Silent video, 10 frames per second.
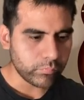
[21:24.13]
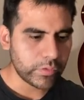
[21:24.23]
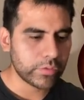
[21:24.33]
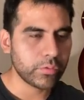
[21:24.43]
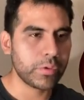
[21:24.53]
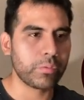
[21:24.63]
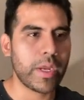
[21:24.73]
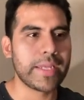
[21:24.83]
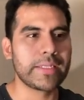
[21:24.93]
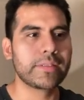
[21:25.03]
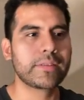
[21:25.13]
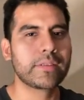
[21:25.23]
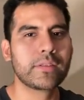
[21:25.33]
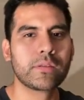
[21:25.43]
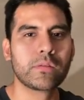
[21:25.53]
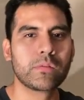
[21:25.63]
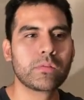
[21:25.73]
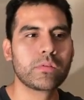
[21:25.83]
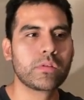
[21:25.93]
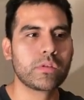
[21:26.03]
So we write,
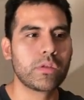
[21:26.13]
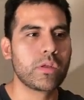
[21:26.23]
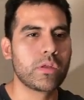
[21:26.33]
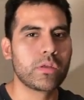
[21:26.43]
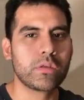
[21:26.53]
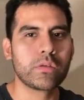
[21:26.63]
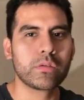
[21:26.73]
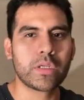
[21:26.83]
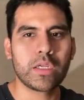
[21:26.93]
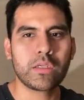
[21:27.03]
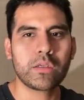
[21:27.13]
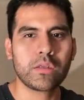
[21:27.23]
okay.